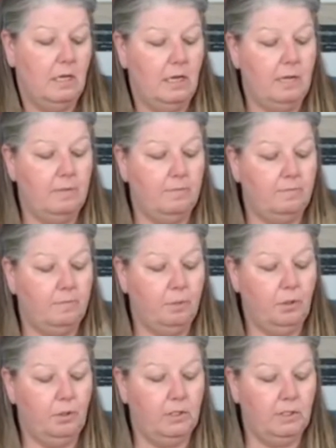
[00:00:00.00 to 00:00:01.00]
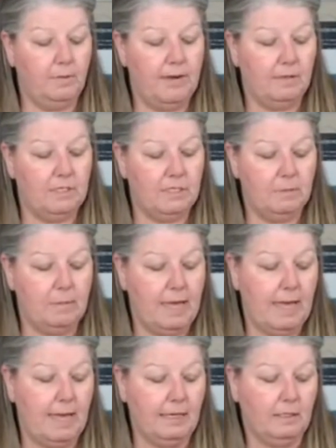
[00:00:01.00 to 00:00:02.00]
and pull it around to the
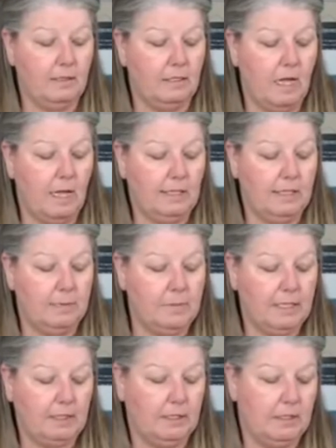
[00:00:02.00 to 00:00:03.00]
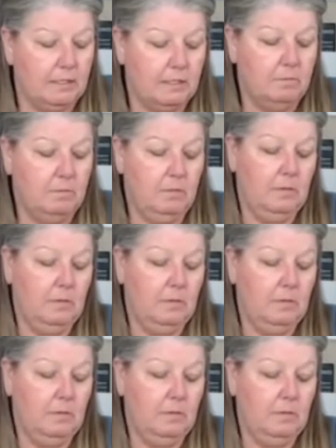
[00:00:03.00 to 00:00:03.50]
back, the locking mechanism.